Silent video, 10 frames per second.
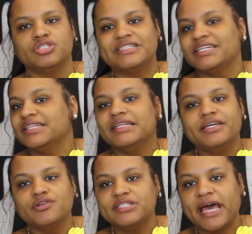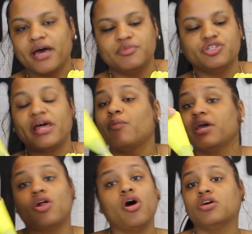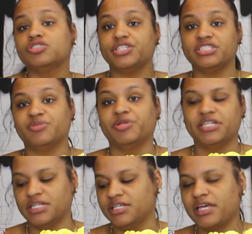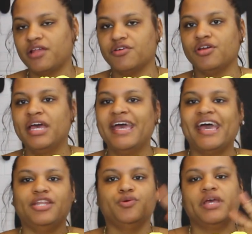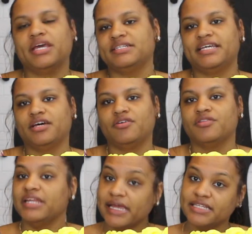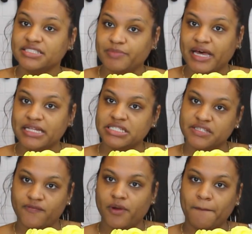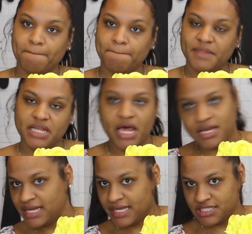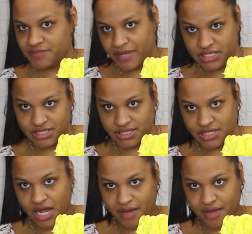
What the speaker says: Just a little dab, so that way it all starts to blend in together and you can't tell the naked spots from the non-naked spots. You